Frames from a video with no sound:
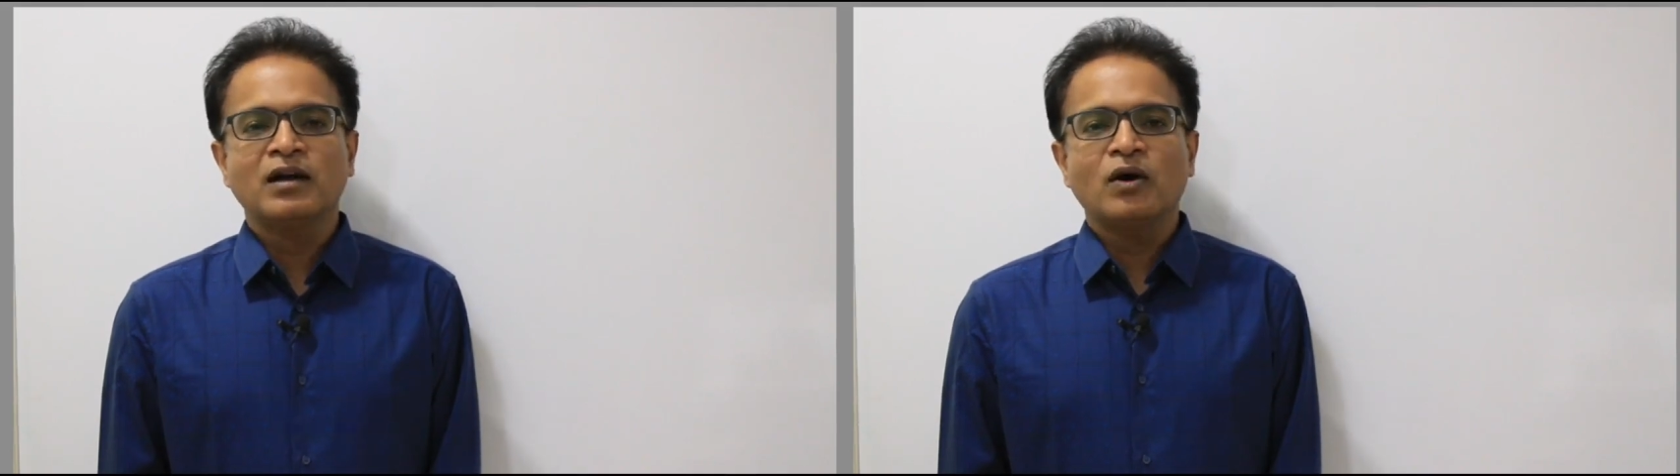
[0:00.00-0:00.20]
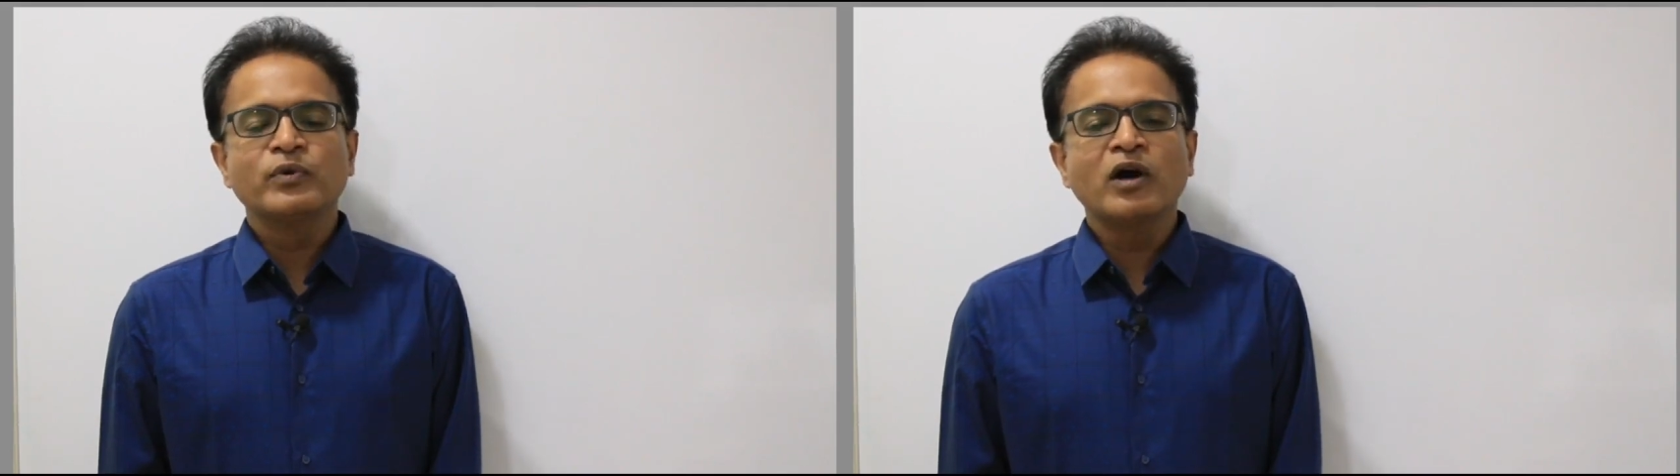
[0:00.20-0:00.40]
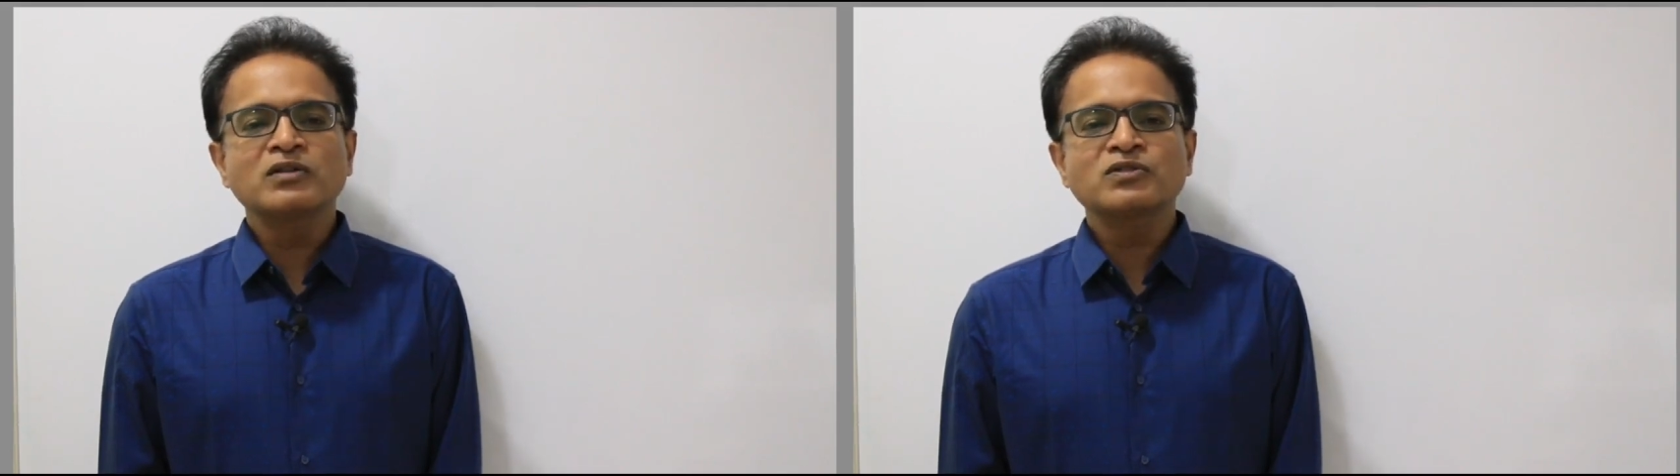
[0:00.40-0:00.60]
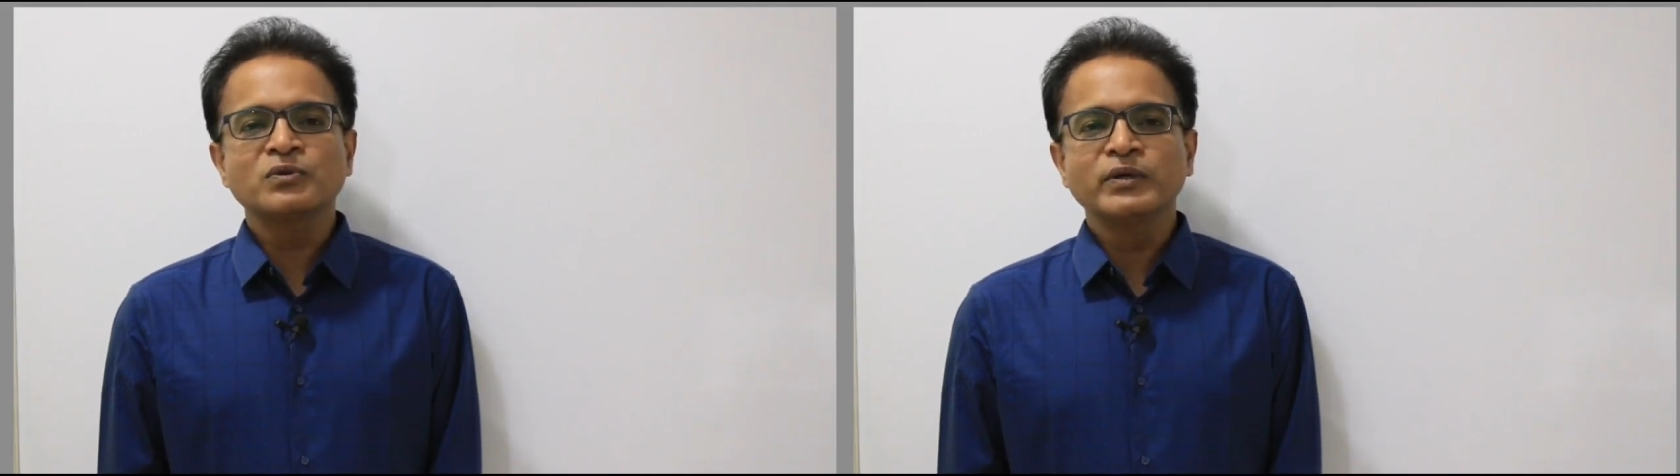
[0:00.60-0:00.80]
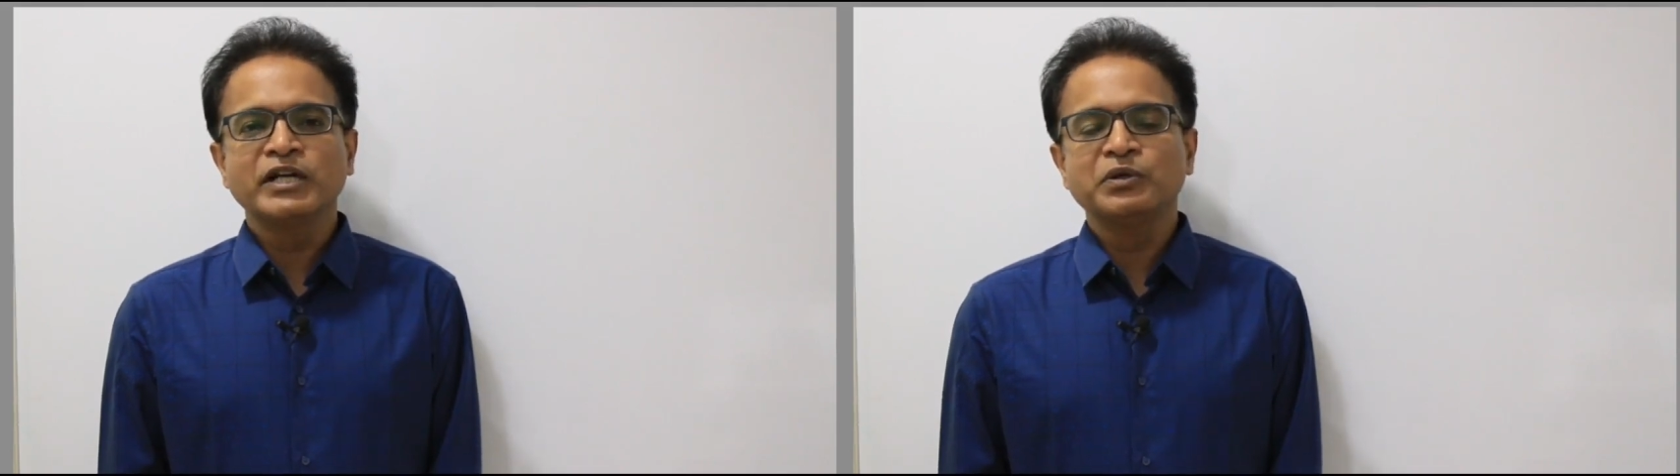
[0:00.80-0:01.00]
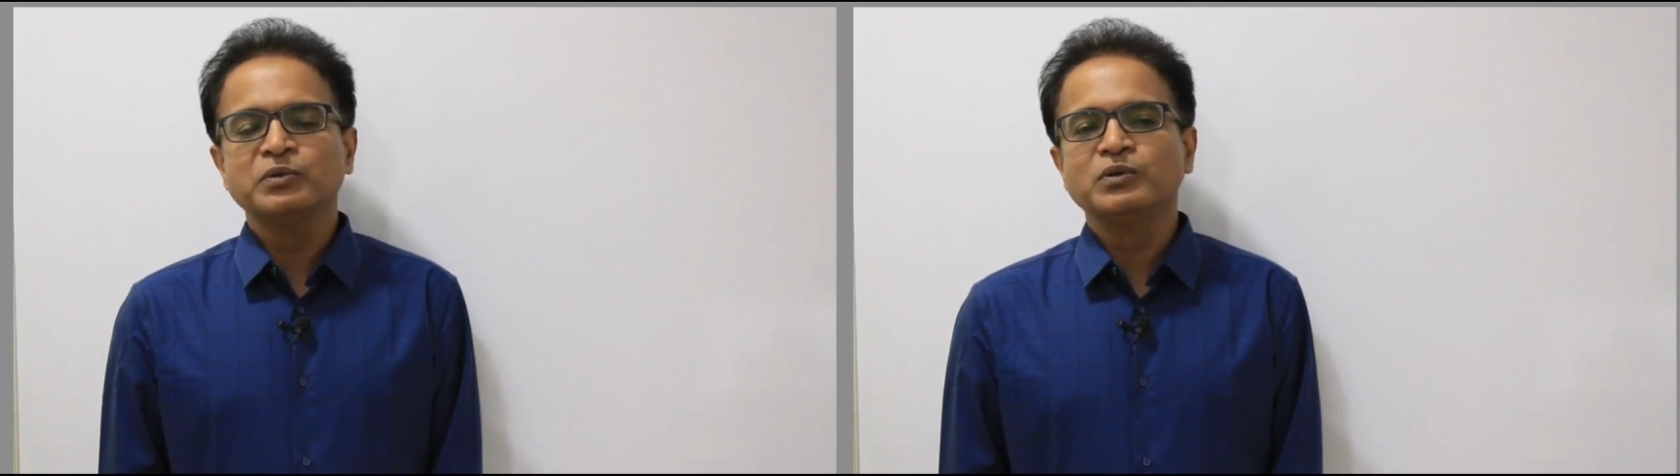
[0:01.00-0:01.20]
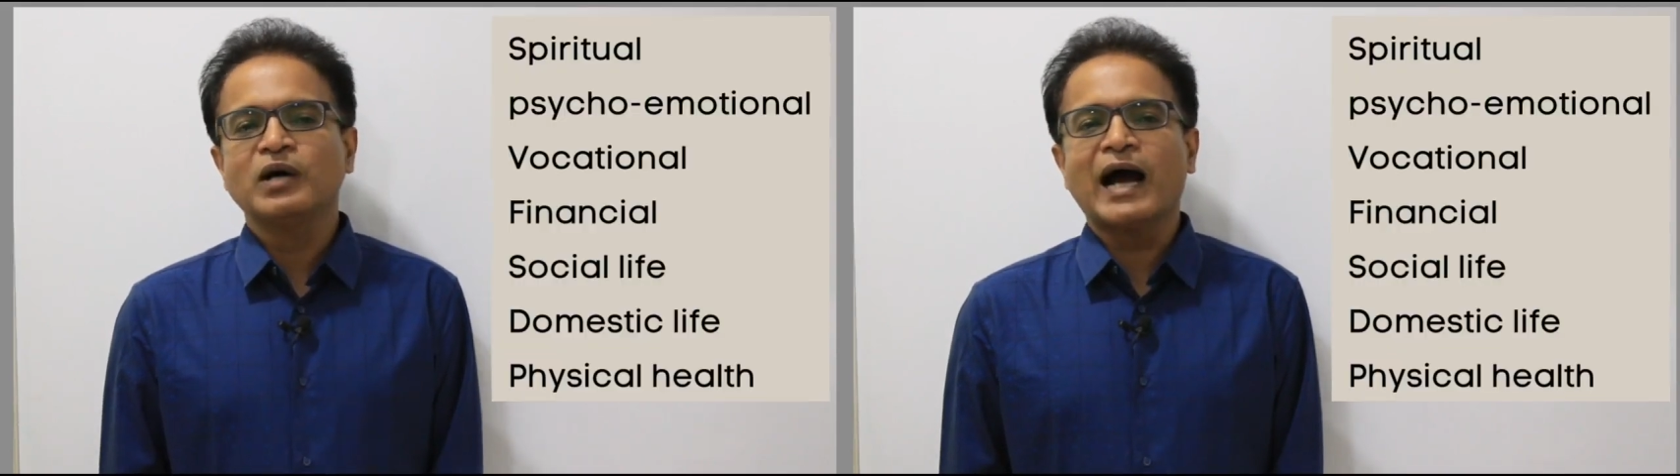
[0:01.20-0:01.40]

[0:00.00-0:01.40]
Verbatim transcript: we also look into the